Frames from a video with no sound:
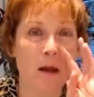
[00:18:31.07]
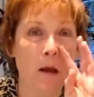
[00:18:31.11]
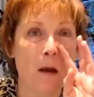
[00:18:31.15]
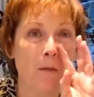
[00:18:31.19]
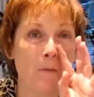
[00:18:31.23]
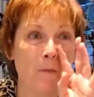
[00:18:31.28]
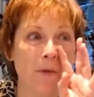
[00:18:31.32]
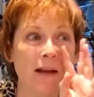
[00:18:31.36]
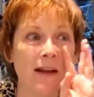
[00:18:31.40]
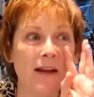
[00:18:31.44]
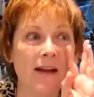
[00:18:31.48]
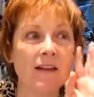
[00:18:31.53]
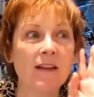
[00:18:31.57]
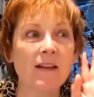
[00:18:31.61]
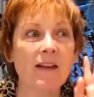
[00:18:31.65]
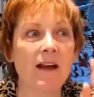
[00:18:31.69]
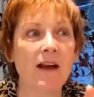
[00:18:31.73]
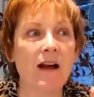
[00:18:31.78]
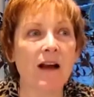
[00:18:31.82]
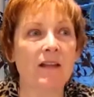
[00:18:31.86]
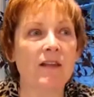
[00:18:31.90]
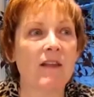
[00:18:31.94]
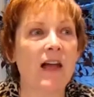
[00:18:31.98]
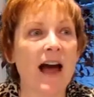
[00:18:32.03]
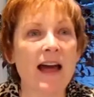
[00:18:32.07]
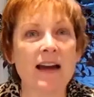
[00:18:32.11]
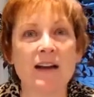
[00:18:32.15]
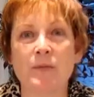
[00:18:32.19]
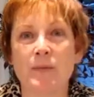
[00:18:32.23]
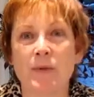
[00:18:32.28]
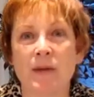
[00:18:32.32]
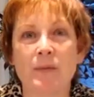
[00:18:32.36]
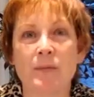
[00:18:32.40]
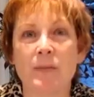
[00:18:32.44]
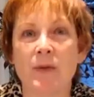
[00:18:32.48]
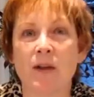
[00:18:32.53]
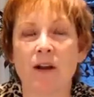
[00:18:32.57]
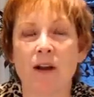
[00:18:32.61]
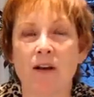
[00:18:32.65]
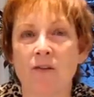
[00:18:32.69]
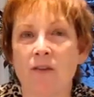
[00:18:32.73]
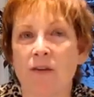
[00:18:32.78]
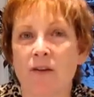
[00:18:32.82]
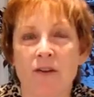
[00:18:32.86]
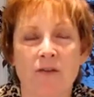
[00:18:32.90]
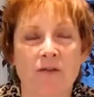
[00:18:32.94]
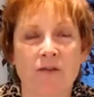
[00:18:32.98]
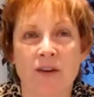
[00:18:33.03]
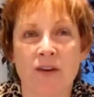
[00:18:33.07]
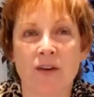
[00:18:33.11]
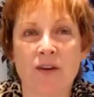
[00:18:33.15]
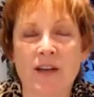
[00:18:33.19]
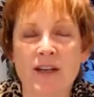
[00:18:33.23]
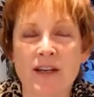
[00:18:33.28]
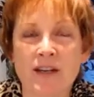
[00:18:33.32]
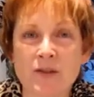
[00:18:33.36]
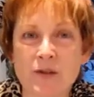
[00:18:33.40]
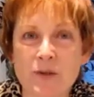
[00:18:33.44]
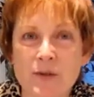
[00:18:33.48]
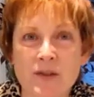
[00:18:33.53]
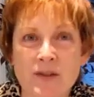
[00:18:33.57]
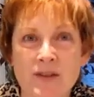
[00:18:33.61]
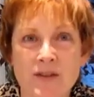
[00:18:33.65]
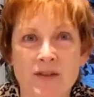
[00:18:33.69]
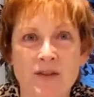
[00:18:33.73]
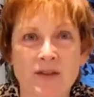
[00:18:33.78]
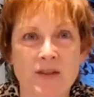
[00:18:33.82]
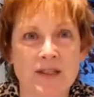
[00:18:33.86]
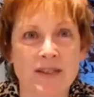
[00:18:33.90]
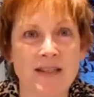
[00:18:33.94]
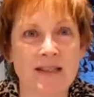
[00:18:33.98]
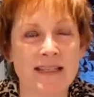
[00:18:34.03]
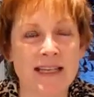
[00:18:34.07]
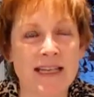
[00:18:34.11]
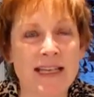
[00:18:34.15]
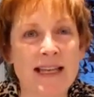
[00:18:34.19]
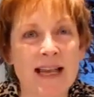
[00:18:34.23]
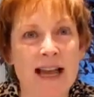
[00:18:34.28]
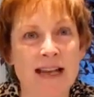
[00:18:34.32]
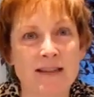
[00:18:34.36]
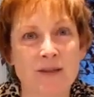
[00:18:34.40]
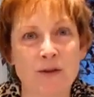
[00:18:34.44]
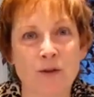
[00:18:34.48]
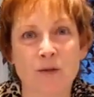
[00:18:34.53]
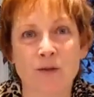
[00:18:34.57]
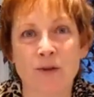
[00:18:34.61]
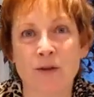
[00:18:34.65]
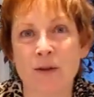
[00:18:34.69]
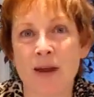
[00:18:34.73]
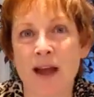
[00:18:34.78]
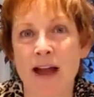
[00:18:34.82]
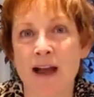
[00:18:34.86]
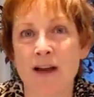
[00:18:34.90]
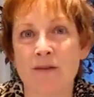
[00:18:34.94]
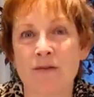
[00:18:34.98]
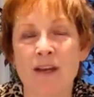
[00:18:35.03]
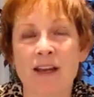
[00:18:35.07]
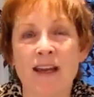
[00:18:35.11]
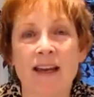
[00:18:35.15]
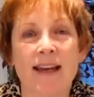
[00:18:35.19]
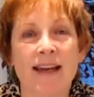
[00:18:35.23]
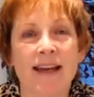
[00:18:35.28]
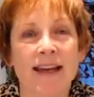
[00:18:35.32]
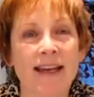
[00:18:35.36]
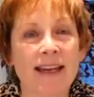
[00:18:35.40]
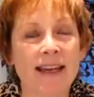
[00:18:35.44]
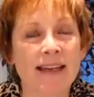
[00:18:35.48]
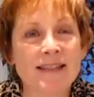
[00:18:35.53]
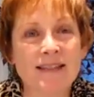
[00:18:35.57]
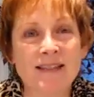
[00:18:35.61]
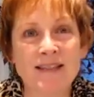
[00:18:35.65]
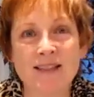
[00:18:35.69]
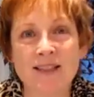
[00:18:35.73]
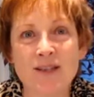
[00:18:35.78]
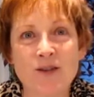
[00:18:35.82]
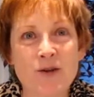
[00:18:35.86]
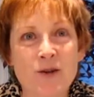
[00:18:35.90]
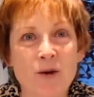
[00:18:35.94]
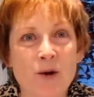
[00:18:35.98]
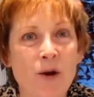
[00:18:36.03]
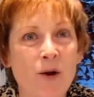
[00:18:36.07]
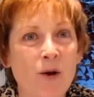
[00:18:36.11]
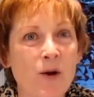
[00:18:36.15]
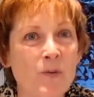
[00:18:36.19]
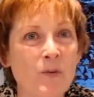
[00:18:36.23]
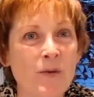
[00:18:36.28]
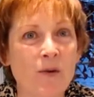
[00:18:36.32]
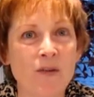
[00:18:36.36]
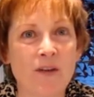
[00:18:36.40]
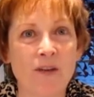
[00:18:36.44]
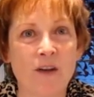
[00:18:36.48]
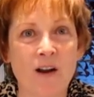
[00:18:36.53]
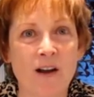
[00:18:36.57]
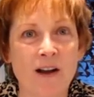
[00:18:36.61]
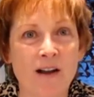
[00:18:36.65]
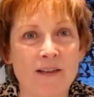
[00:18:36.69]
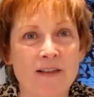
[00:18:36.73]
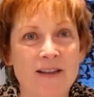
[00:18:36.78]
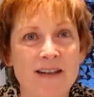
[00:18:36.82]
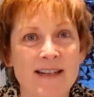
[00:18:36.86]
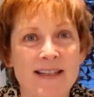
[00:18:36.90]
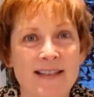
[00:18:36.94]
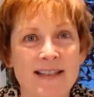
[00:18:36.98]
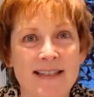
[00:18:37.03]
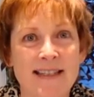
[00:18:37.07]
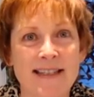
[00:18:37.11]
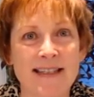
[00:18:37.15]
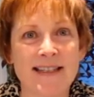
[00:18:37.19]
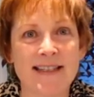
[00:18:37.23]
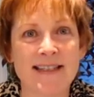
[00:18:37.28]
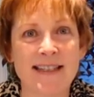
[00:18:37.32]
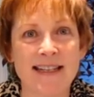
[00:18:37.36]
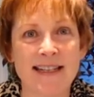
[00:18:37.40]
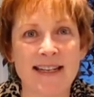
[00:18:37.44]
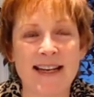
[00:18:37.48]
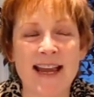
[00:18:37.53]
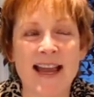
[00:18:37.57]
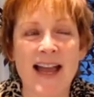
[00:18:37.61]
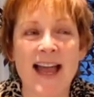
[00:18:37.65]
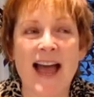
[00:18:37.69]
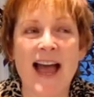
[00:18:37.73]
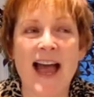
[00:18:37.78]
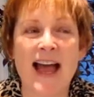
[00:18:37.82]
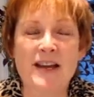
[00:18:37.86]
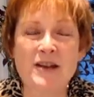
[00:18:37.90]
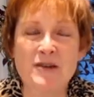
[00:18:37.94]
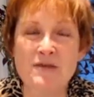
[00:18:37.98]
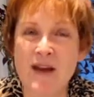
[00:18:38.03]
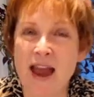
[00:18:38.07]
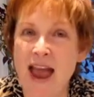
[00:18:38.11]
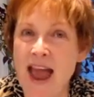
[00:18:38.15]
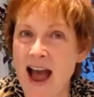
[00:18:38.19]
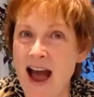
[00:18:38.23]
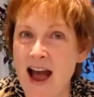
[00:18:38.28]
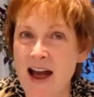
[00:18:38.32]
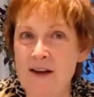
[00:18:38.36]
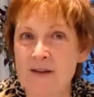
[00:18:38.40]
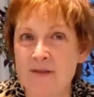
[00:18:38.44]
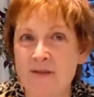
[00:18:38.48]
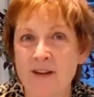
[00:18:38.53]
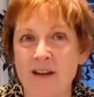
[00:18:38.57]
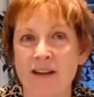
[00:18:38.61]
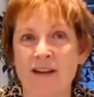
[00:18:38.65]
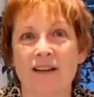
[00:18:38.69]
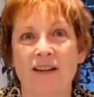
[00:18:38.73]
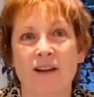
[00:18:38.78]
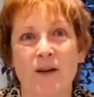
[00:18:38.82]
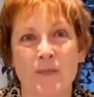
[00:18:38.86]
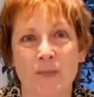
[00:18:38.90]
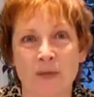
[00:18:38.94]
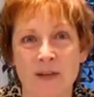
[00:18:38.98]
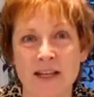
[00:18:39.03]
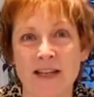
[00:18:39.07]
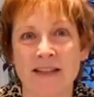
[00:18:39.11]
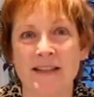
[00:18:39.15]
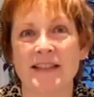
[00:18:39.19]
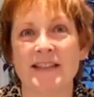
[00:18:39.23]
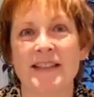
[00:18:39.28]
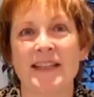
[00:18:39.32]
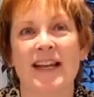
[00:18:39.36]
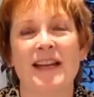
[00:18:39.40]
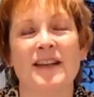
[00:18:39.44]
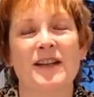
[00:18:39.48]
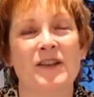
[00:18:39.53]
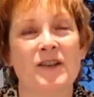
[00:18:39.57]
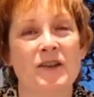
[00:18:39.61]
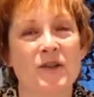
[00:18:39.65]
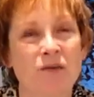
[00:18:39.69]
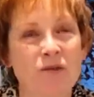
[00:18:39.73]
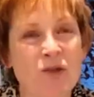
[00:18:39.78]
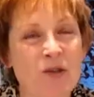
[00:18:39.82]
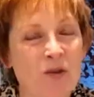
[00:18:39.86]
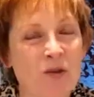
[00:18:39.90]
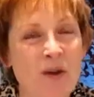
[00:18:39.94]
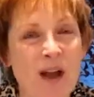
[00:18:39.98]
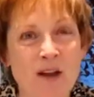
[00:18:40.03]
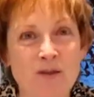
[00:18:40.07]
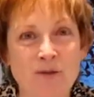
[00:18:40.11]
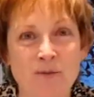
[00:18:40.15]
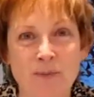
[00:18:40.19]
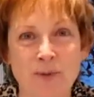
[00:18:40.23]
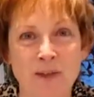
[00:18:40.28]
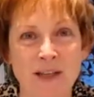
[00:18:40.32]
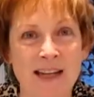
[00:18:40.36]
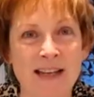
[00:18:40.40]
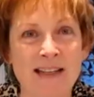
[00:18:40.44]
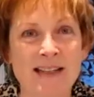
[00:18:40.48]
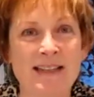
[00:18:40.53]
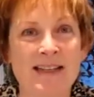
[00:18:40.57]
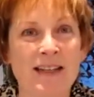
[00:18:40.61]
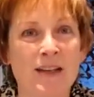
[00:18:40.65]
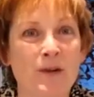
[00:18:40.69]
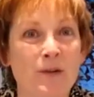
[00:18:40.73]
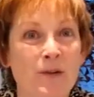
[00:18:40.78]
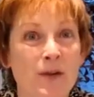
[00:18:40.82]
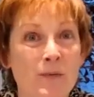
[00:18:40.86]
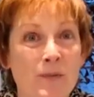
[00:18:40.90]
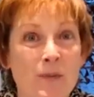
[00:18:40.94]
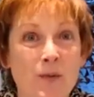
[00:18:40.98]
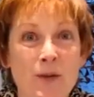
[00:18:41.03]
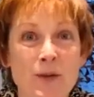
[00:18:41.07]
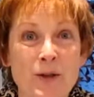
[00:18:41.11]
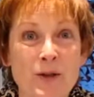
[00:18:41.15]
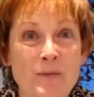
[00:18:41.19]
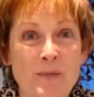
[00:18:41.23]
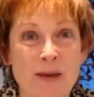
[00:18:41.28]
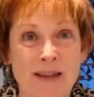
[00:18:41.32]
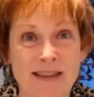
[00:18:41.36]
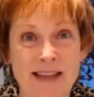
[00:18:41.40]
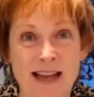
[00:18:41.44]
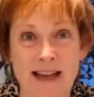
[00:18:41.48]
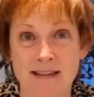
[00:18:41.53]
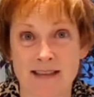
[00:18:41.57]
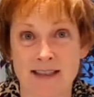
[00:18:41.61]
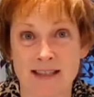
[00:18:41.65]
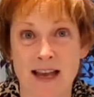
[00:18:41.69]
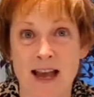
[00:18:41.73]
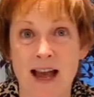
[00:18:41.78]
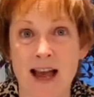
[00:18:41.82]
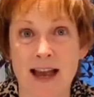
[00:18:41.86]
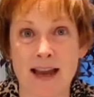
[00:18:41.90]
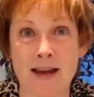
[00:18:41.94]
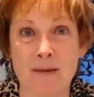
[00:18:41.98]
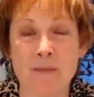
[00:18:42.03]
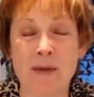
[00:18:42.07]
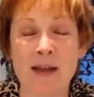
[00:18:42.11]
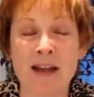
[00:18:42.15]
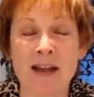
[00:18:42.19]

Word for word: But a lot of people are very interested to see that. So if you have guests in your home over the holiday season, and you have a, a plant stand, and you do have plants that are in bloom at that time,